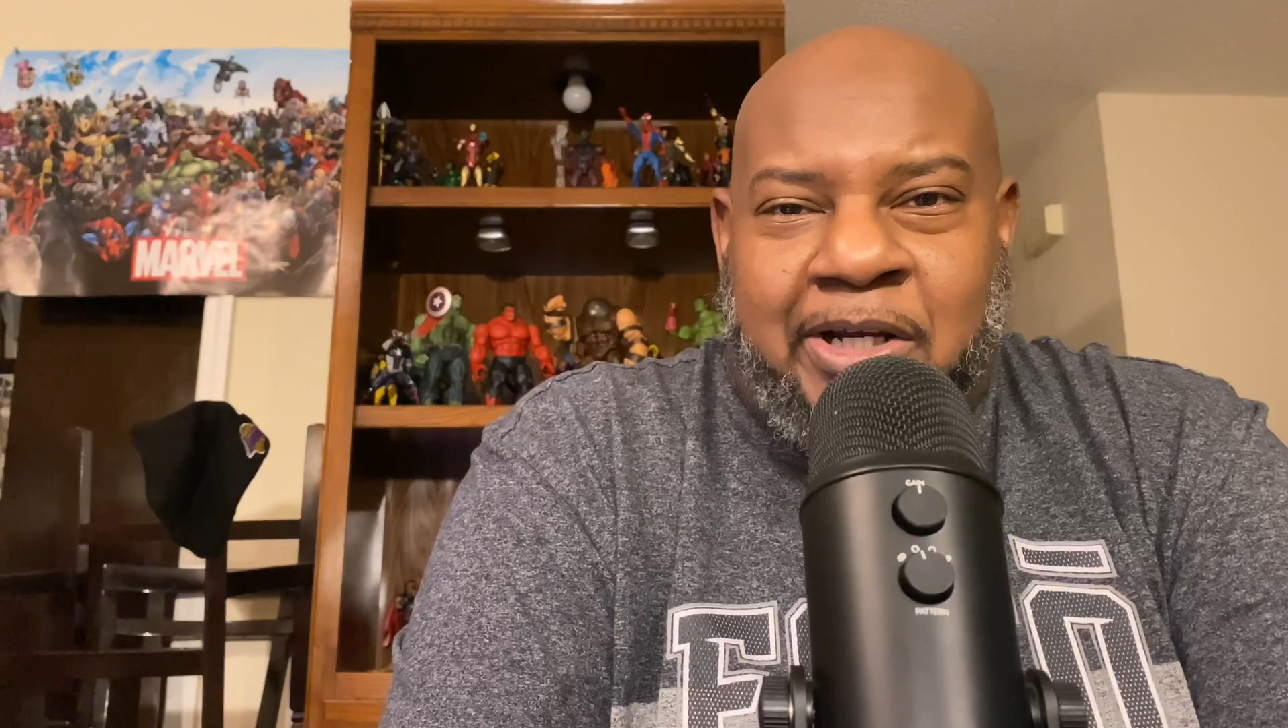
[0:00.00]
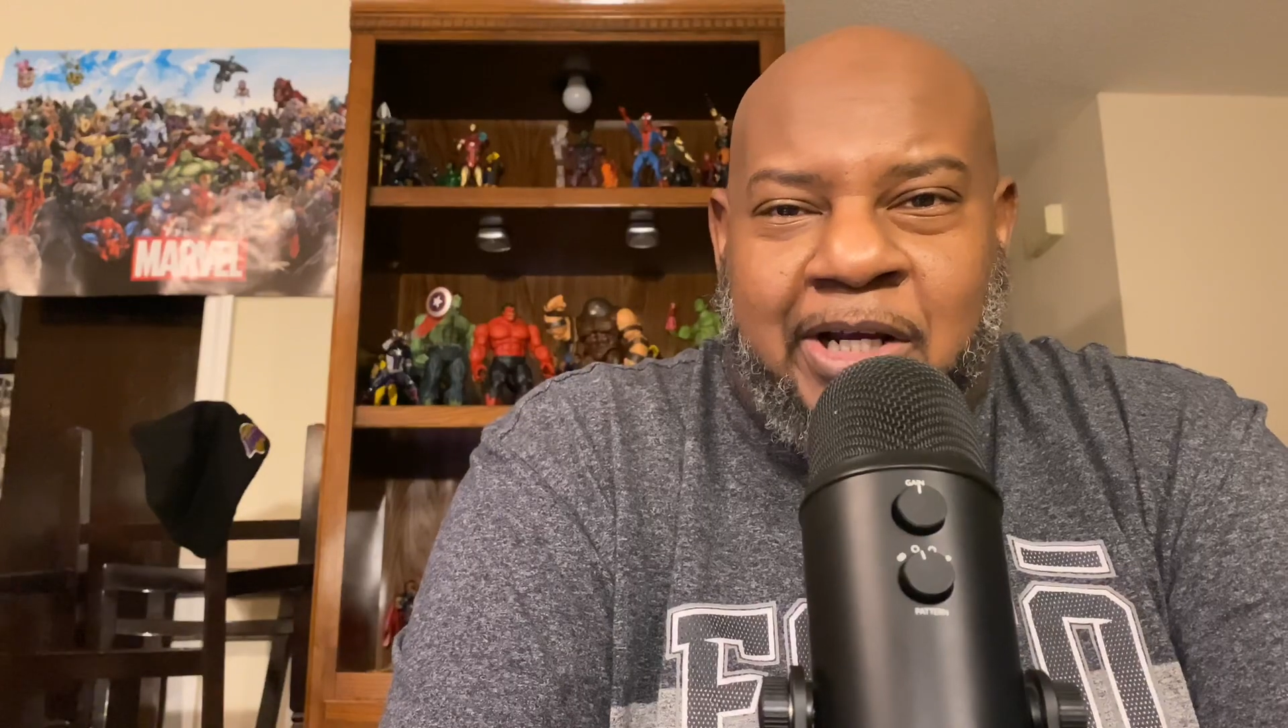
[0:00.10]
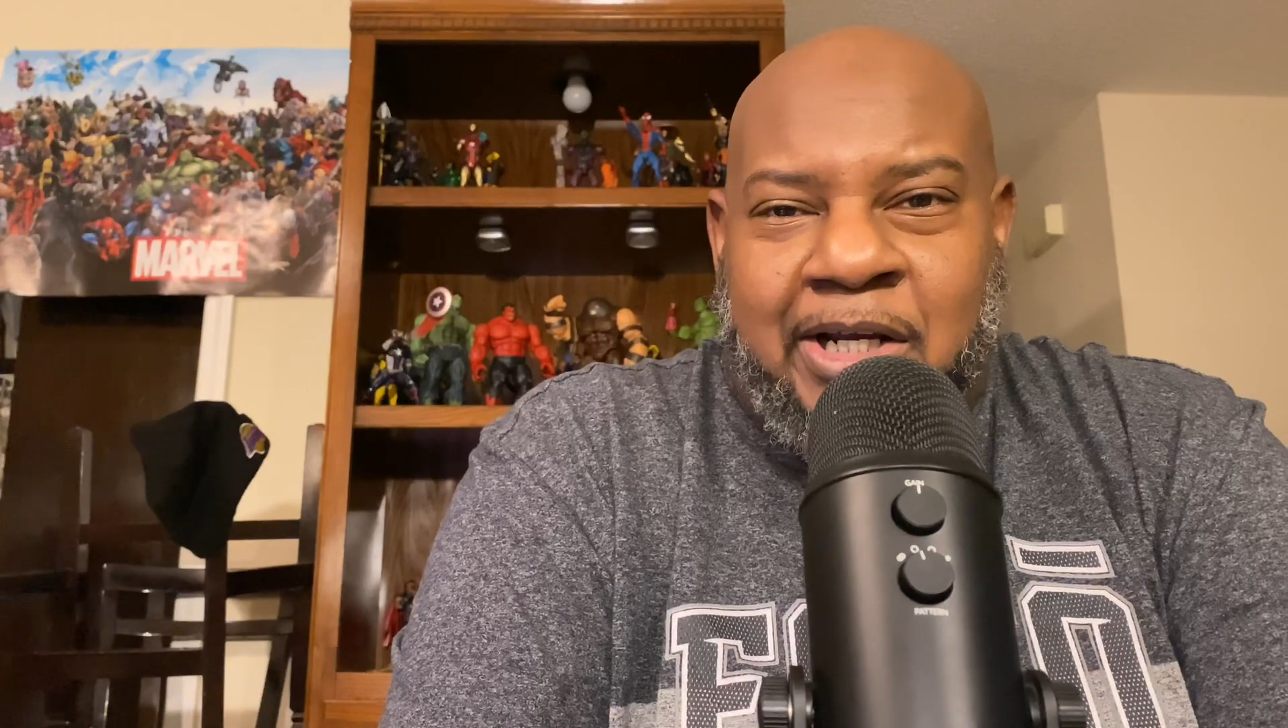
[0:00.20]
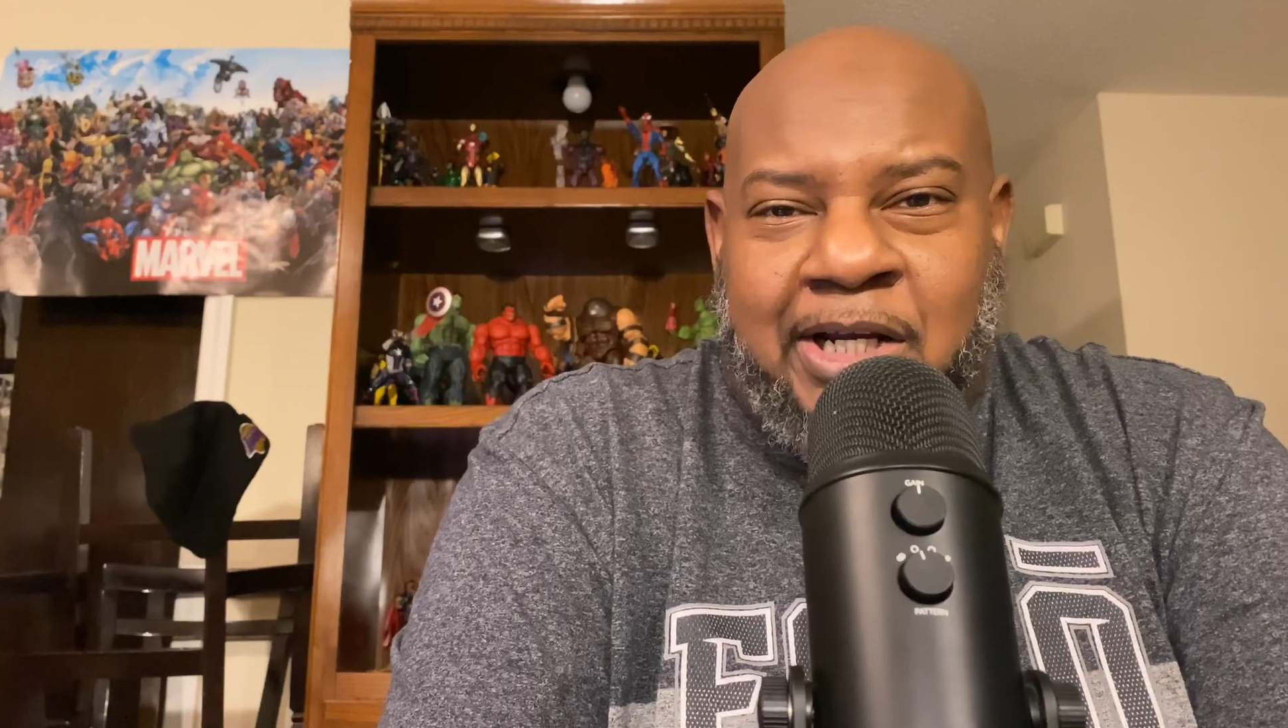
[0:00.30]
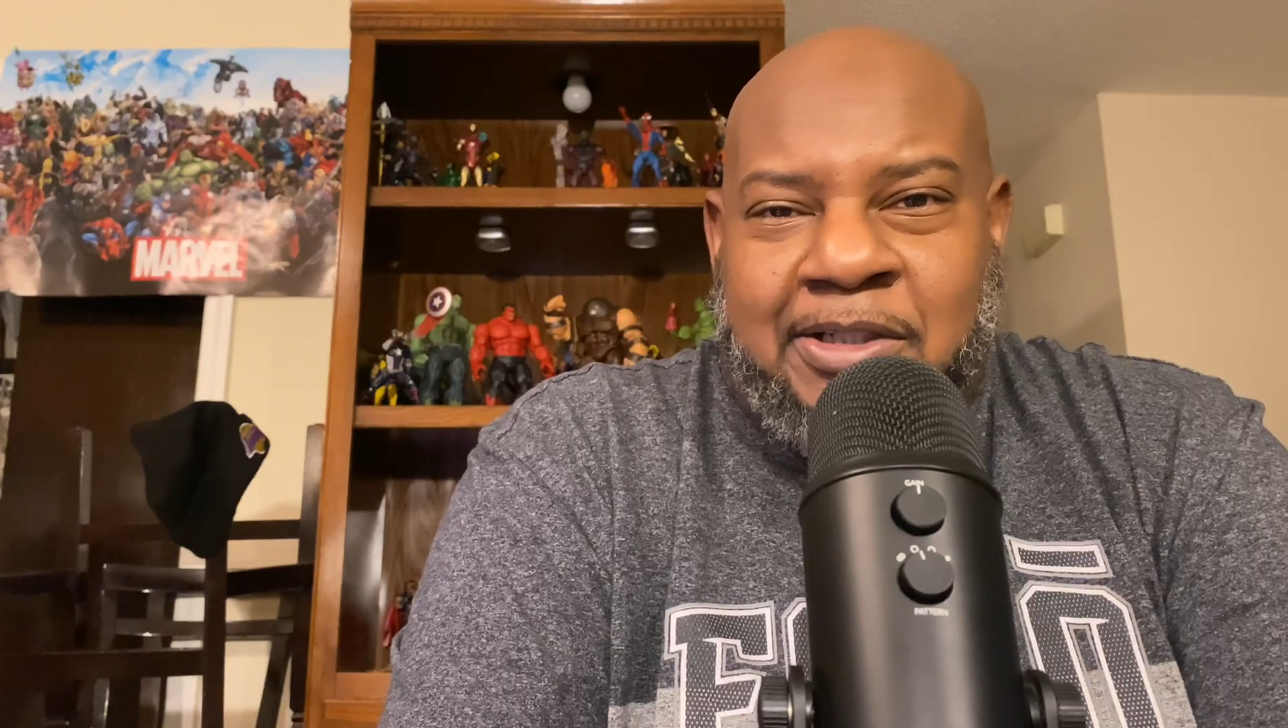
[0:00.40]
I
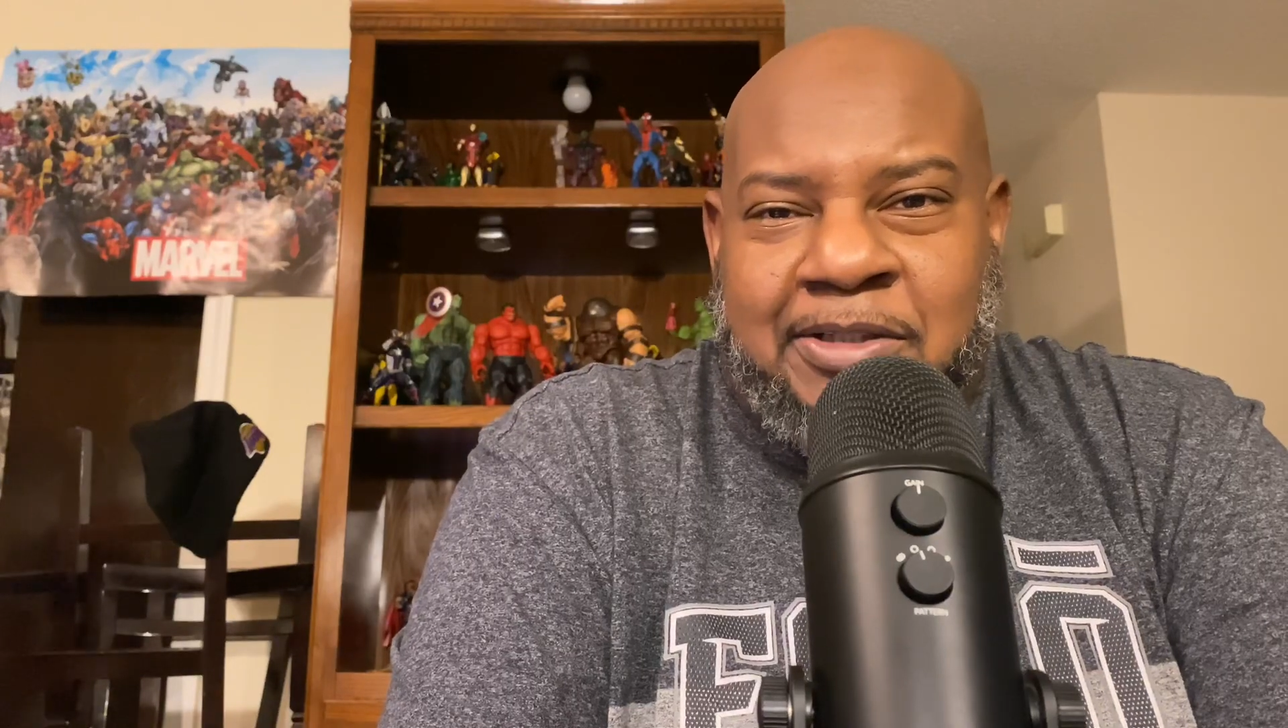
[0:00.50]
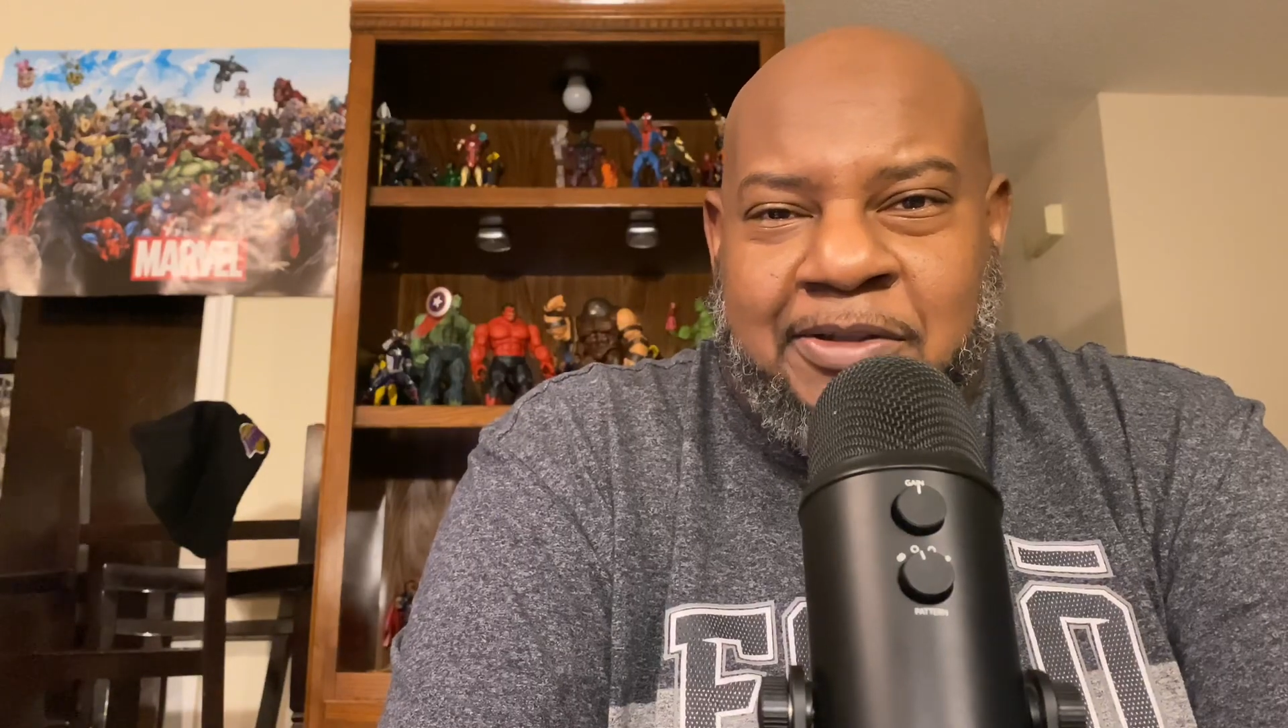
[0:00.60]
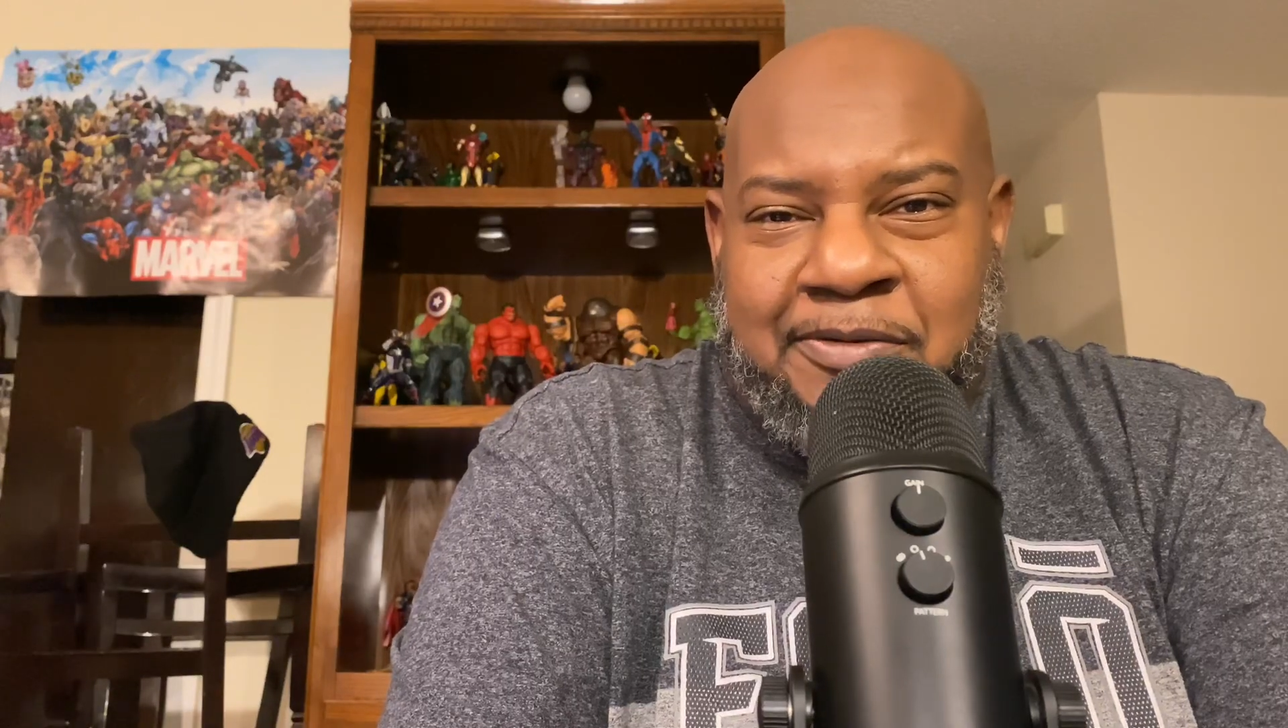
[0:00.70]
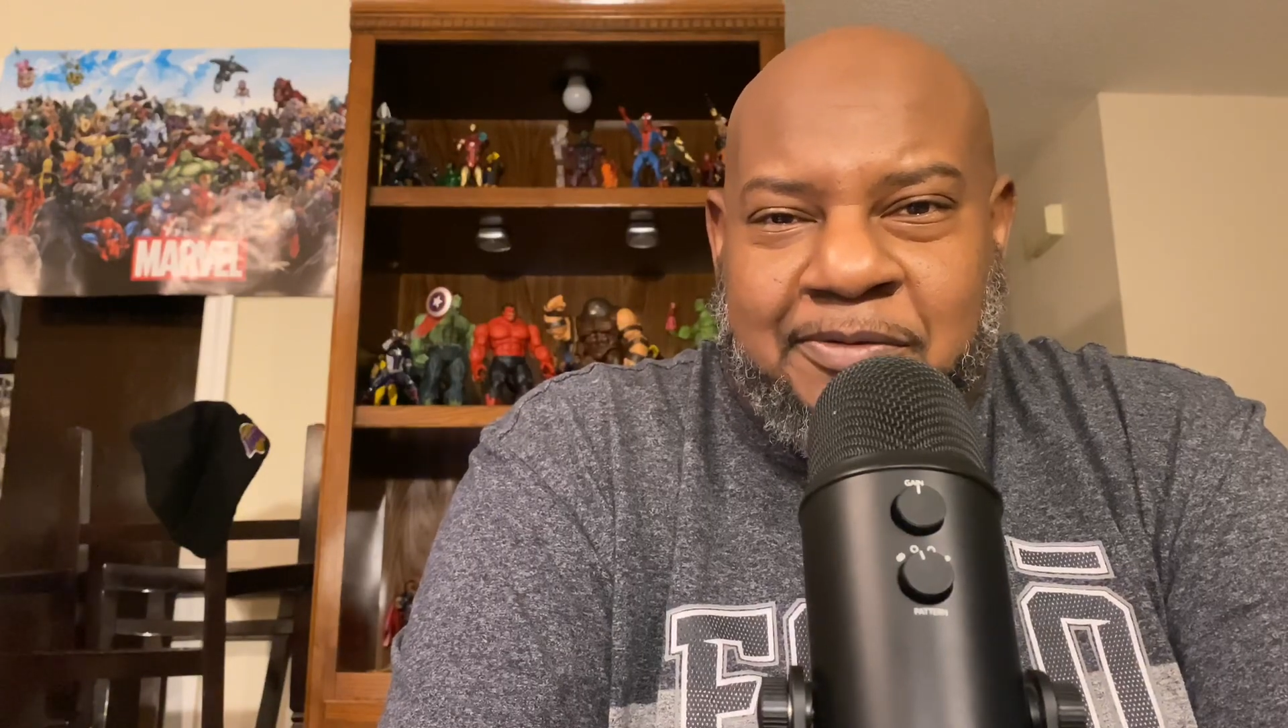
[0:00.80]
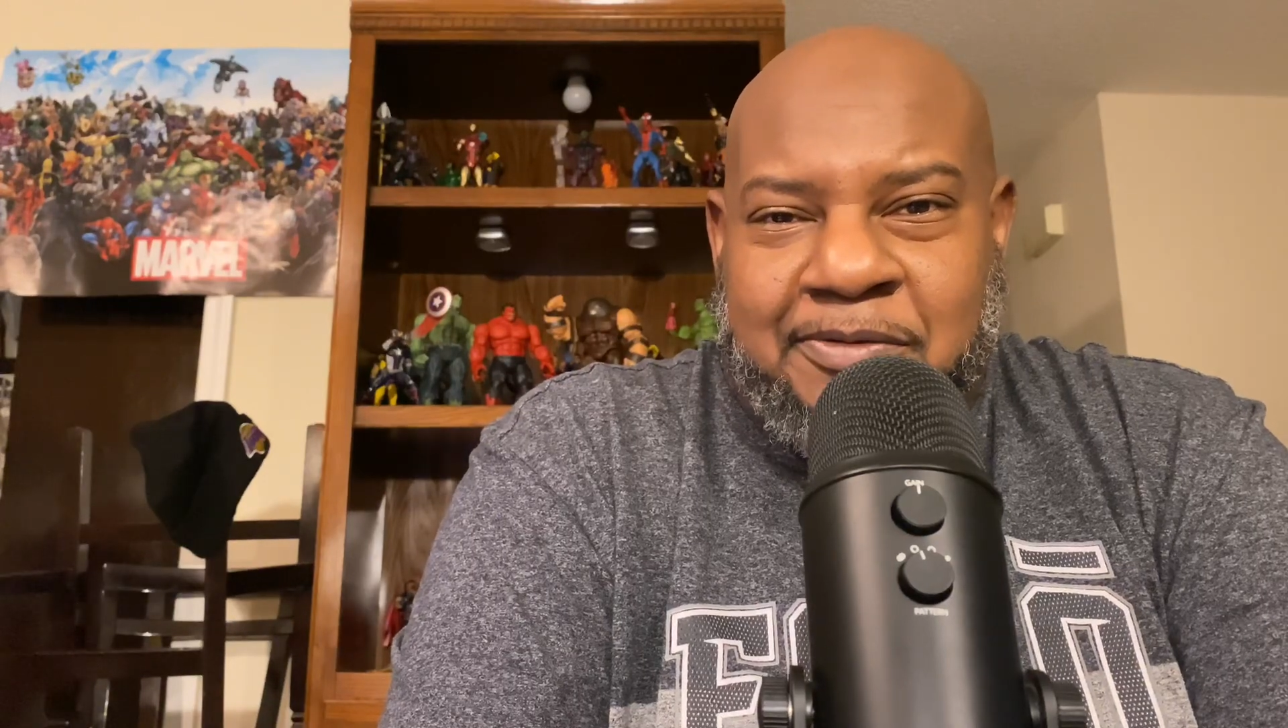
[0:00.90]
liked it.